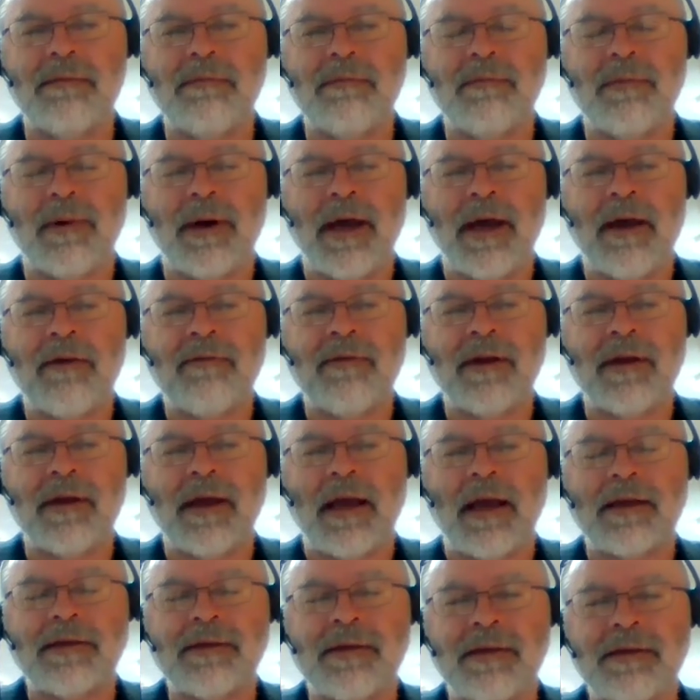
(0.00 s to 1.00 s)
by having
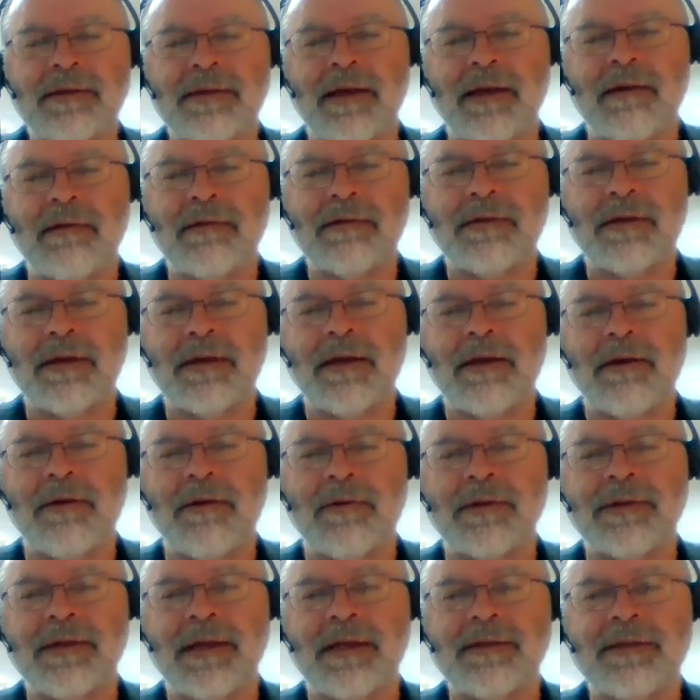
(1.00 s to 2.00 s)
access to LT, or
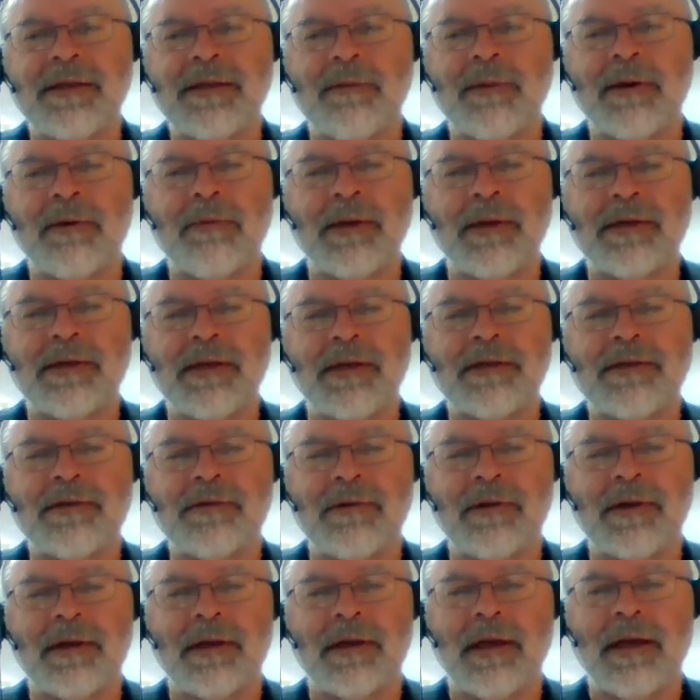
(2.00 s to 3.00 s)
is that something we just
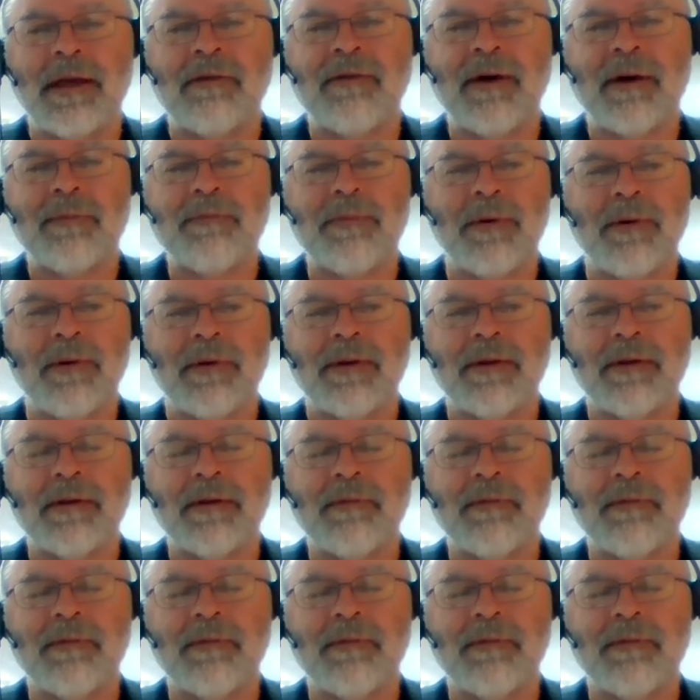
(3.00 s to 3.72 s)
should give up on?